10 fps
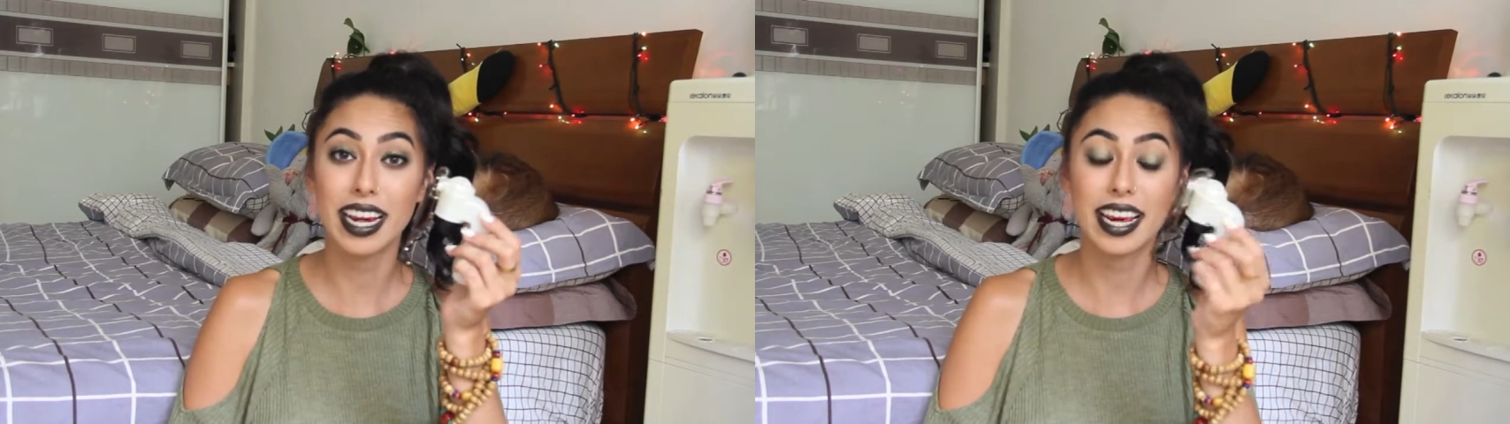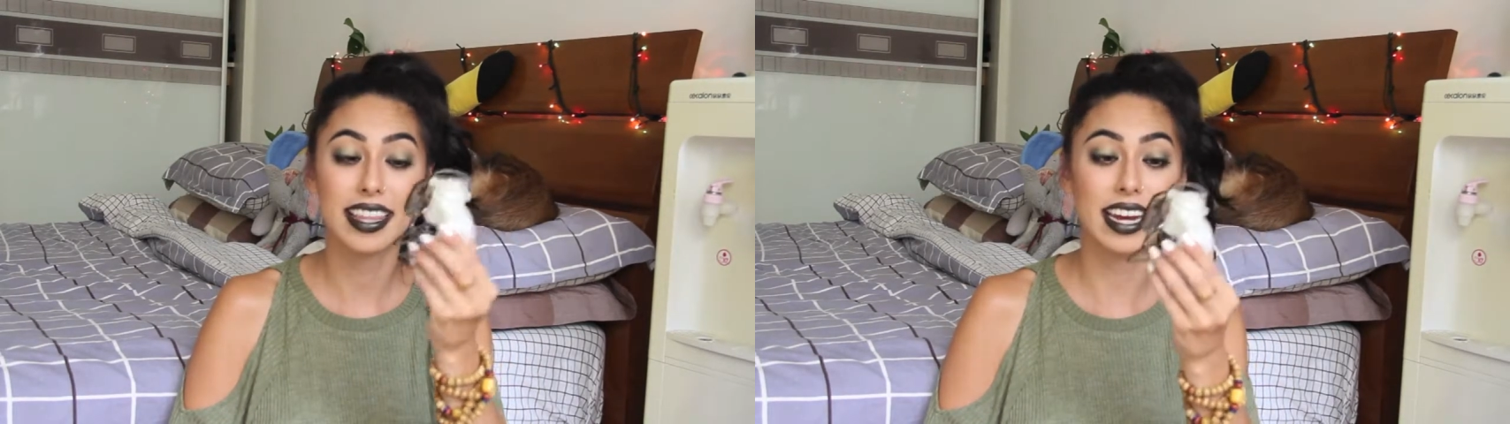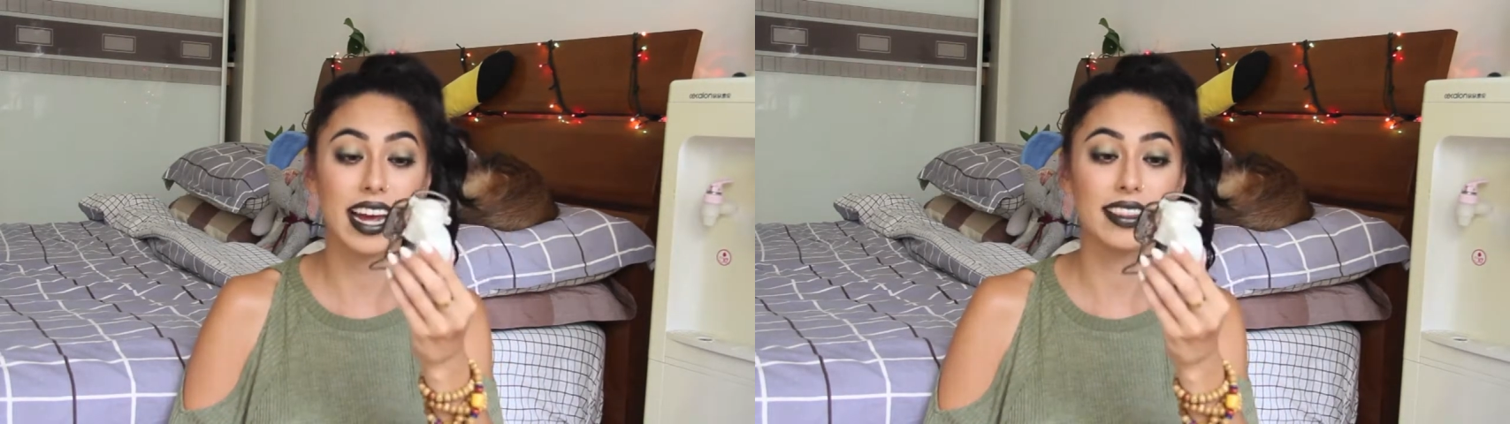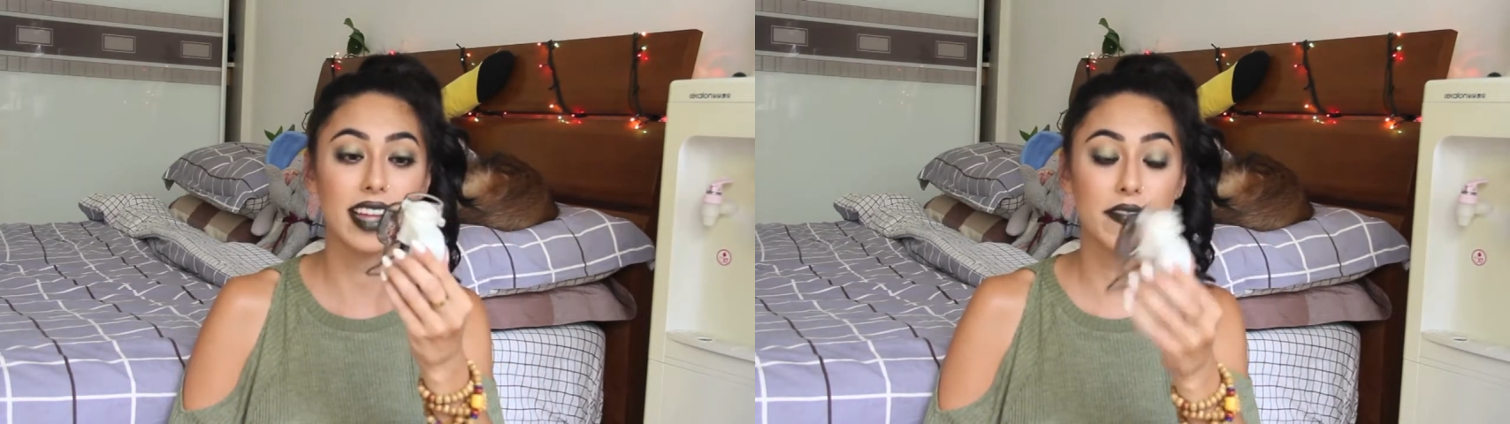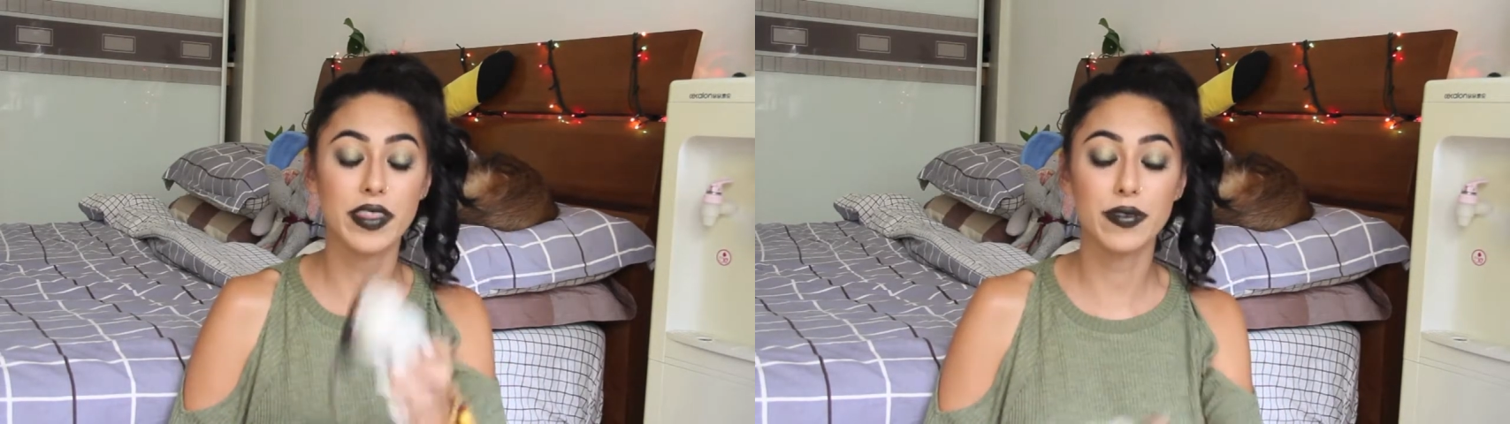and then I
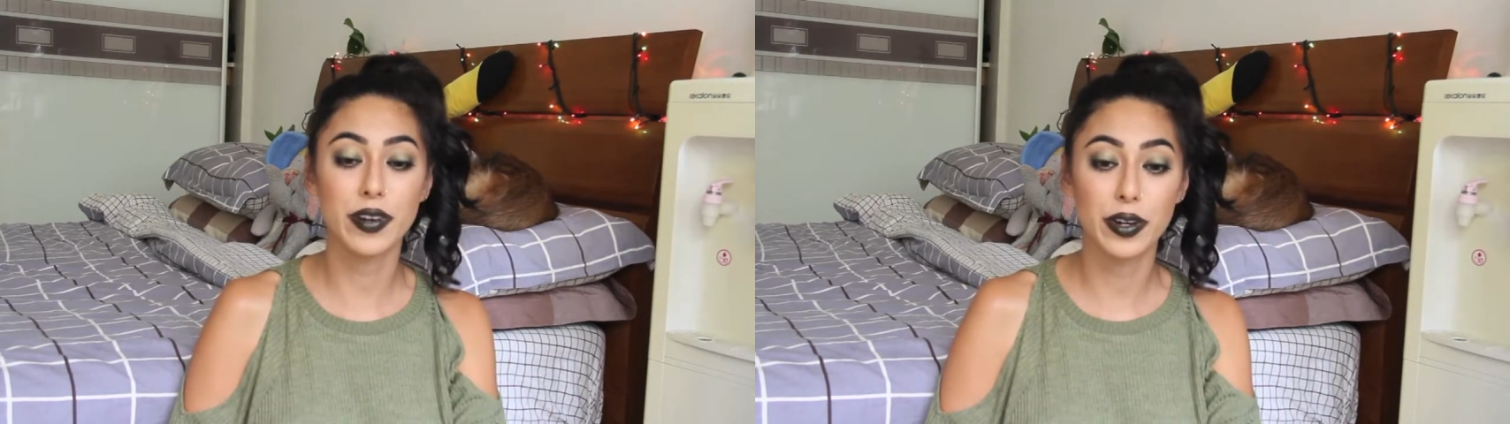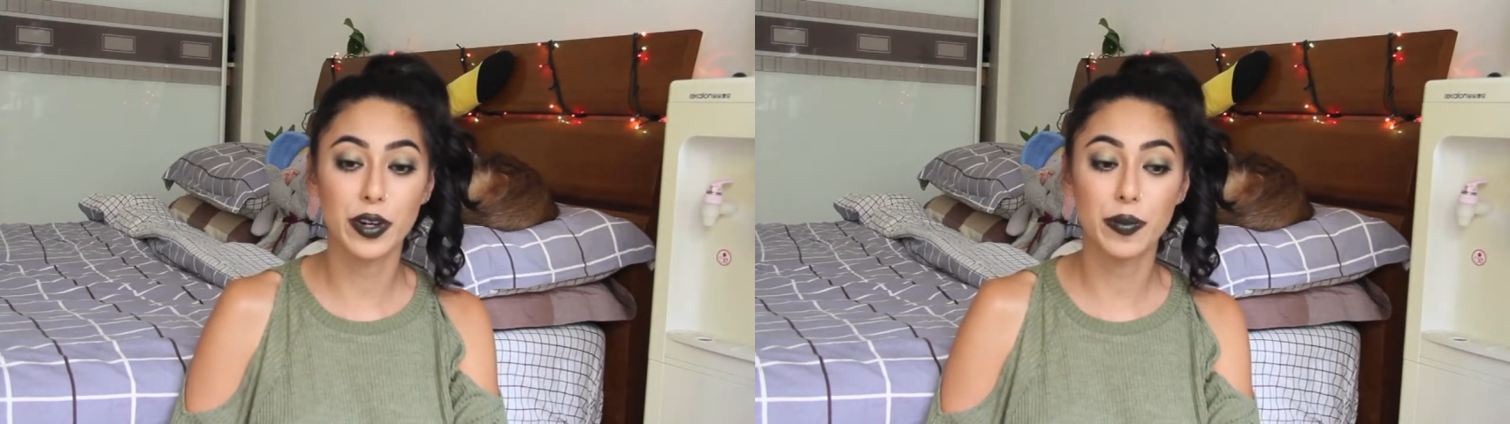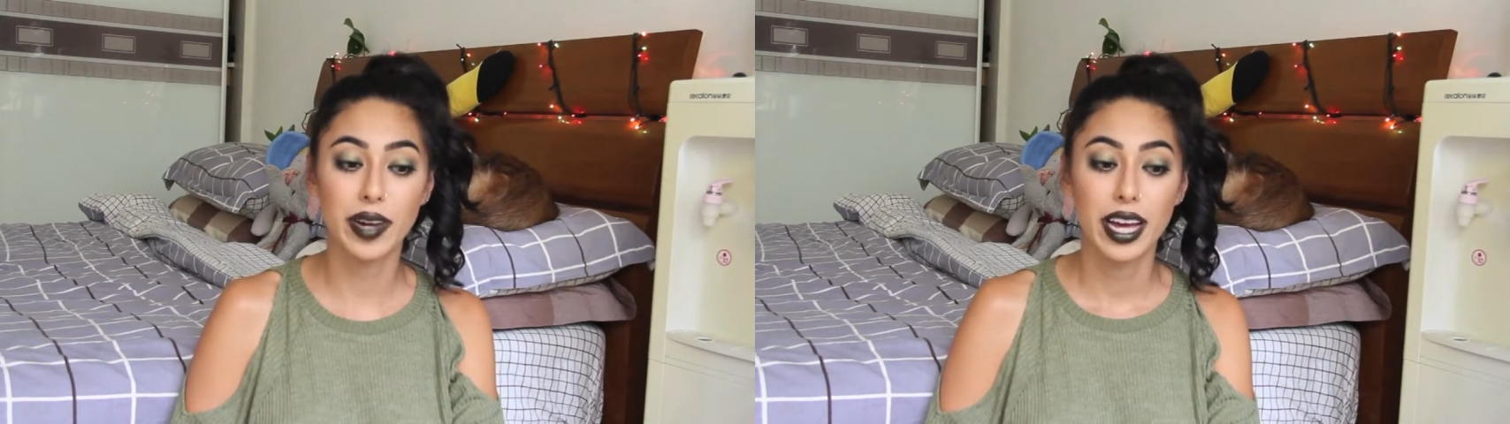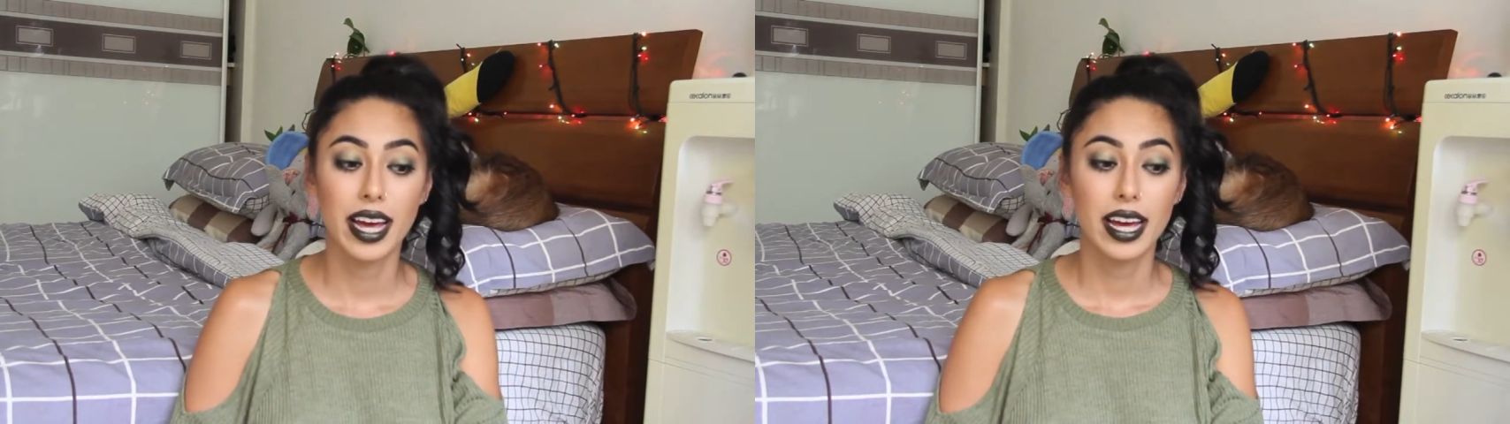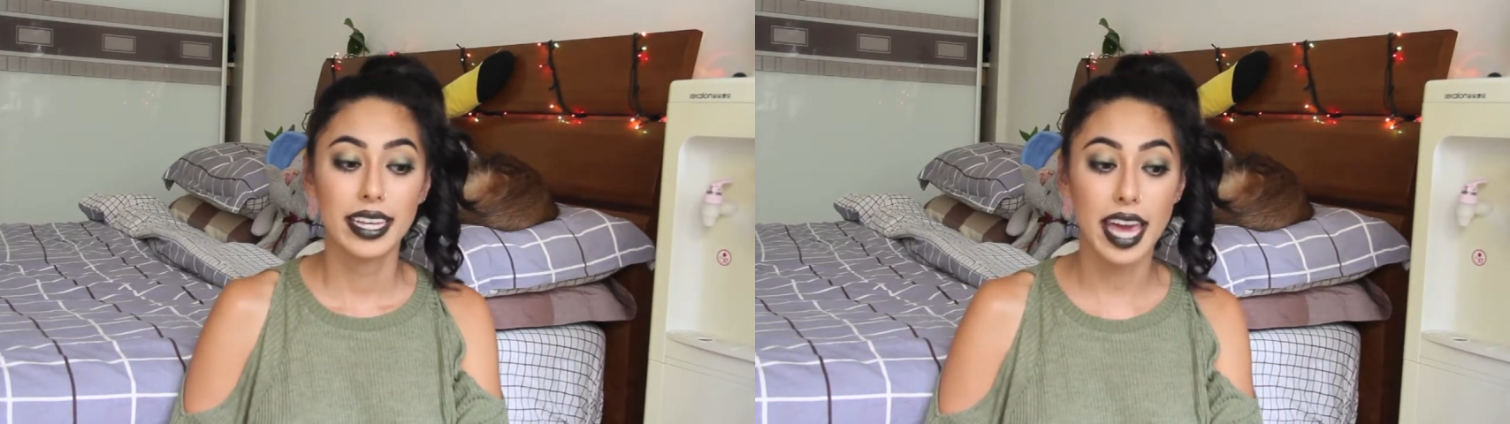left the room,
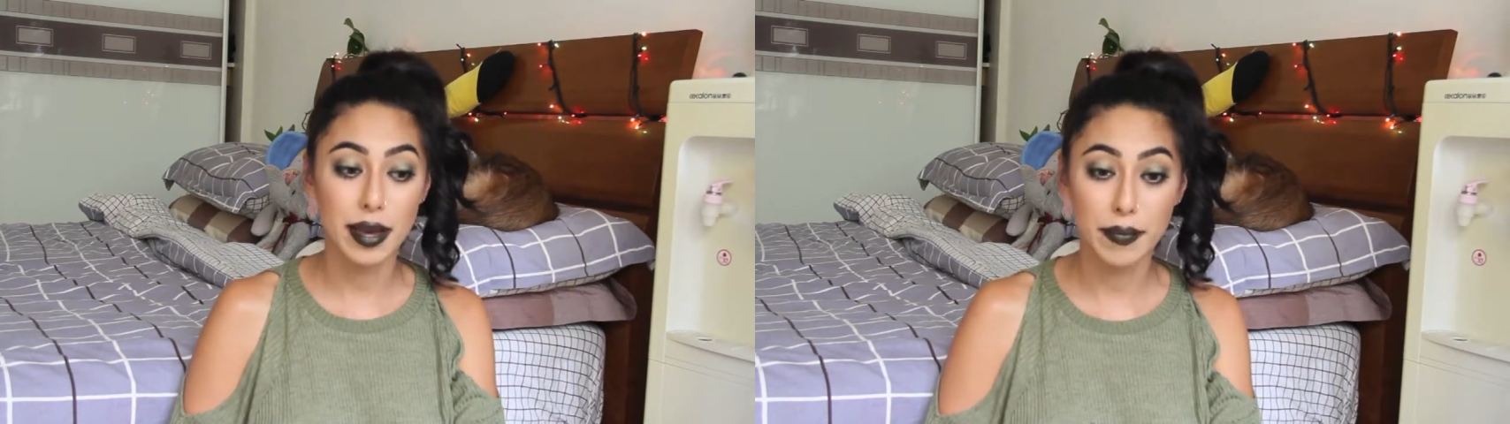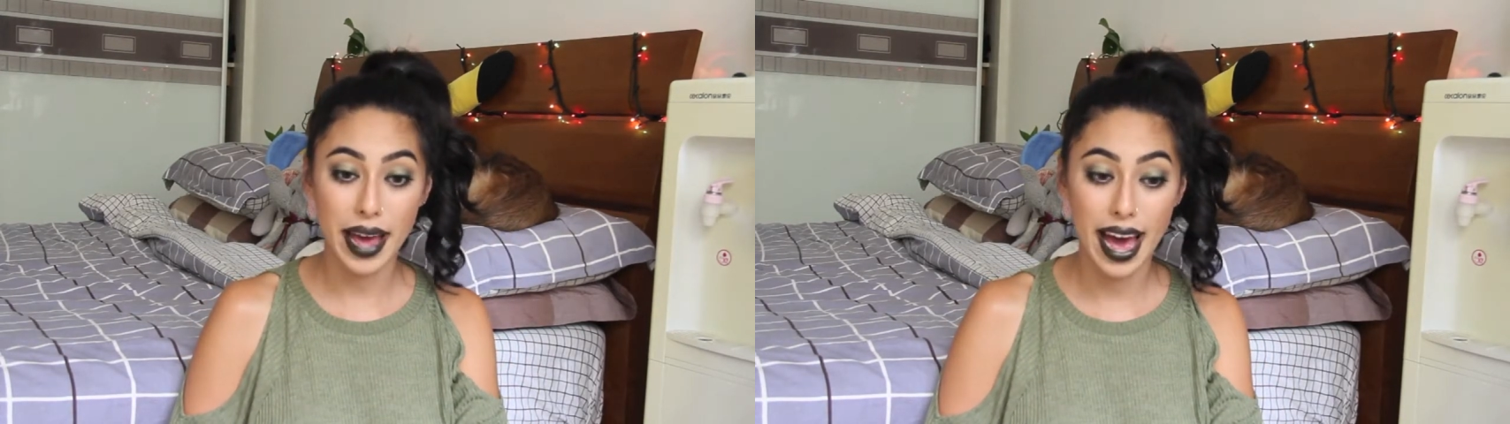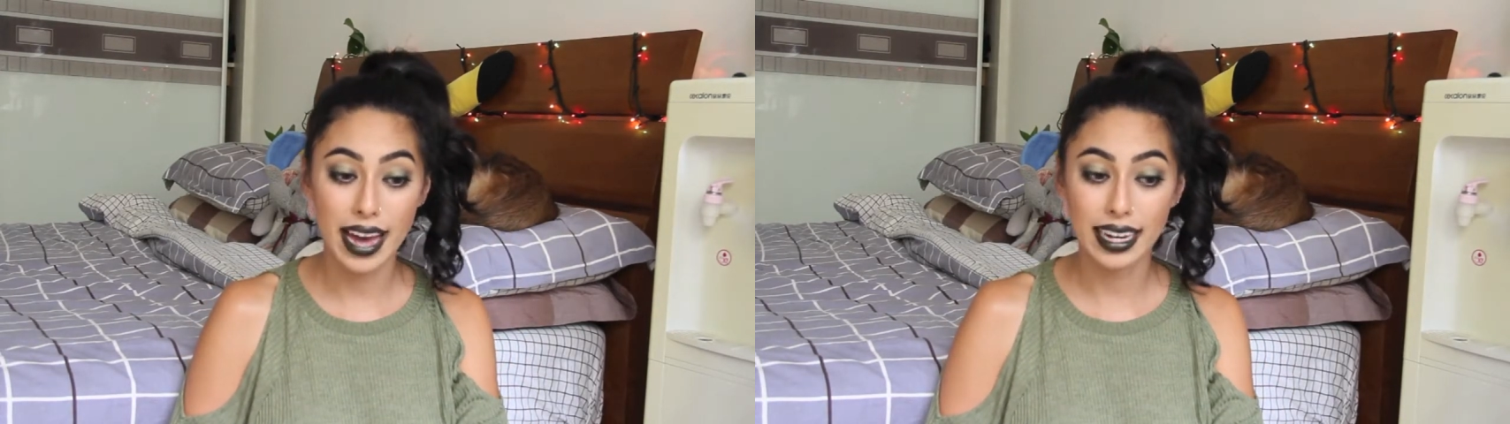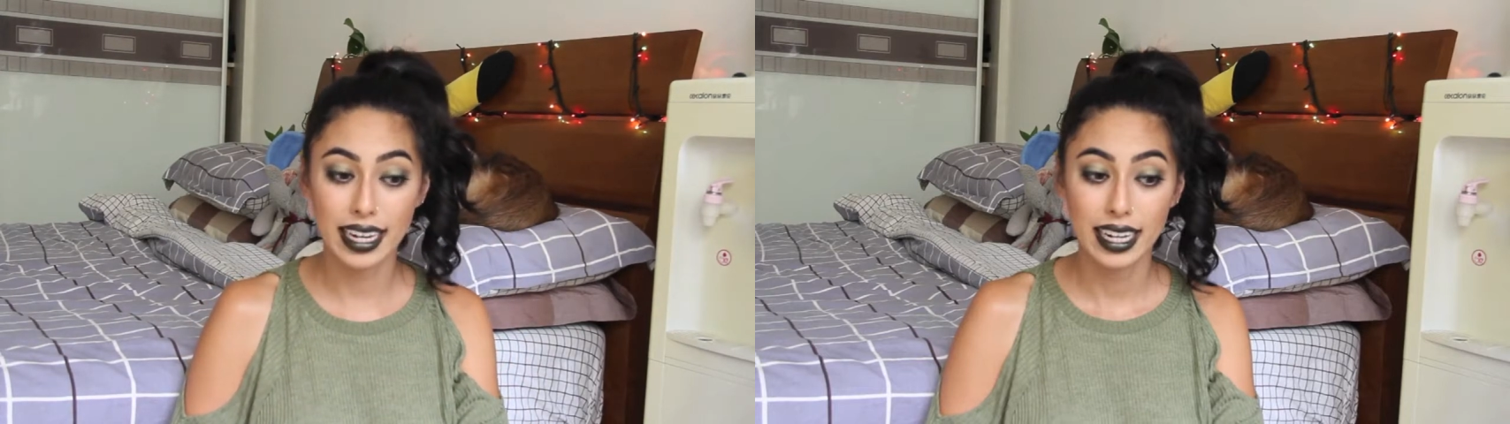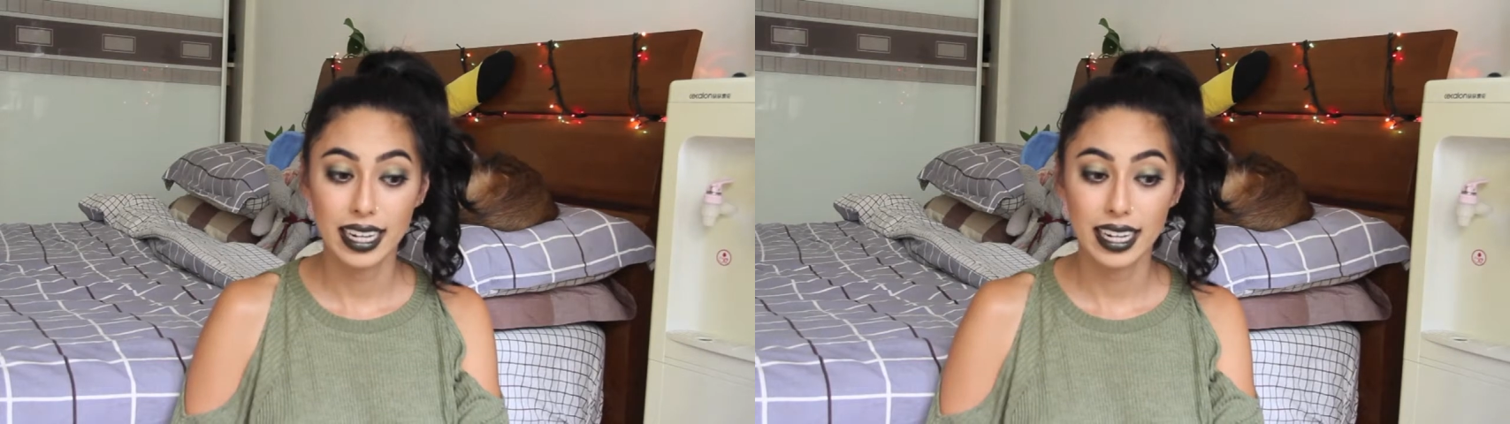came back,